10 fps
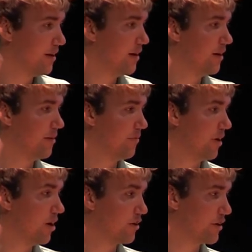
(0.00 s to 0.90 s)
um,
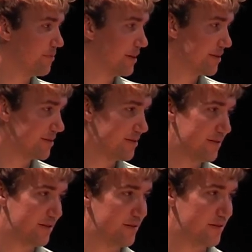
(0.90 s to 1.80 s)
arguments
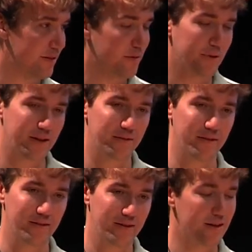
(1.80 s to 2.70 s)
so that we can
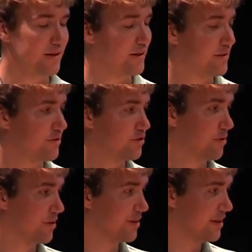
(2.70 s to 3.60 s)
uh, show
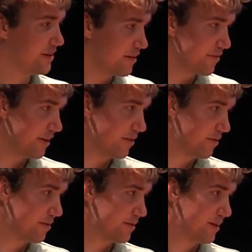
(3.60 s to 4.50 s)
that the integrity
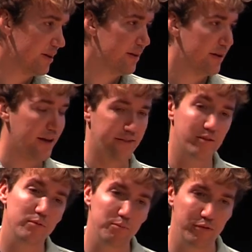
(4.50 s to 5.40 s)
holds, and
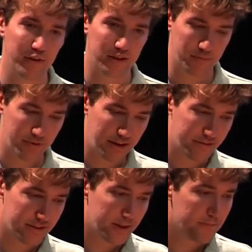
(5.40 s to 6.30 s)
then we move on to
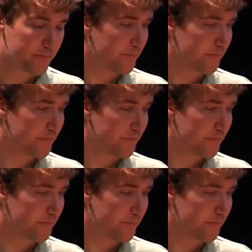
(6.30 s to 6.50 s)
privacy.